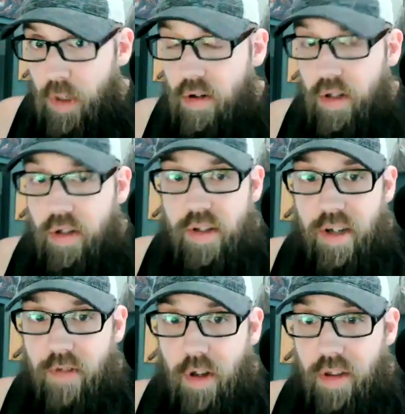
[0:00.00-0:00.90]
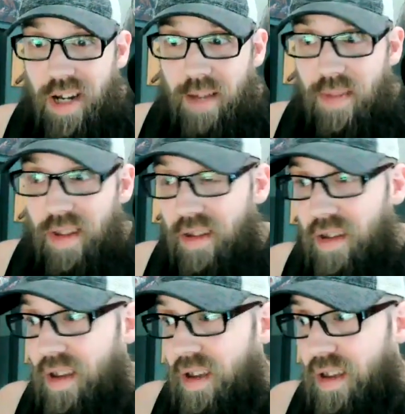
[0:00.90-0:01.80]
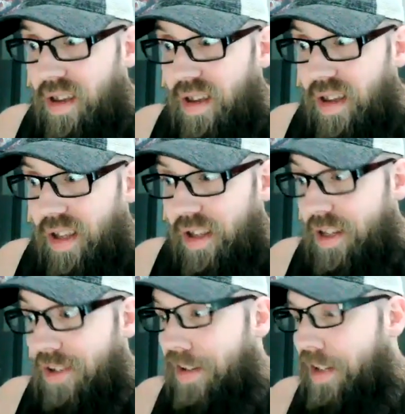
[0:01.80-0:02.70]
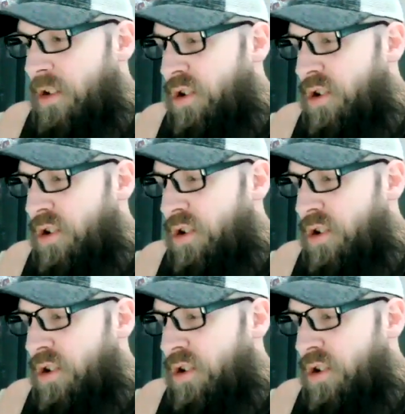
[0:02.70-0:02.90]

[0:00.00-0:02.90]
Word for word: when you're in good stuff all the time. In series that you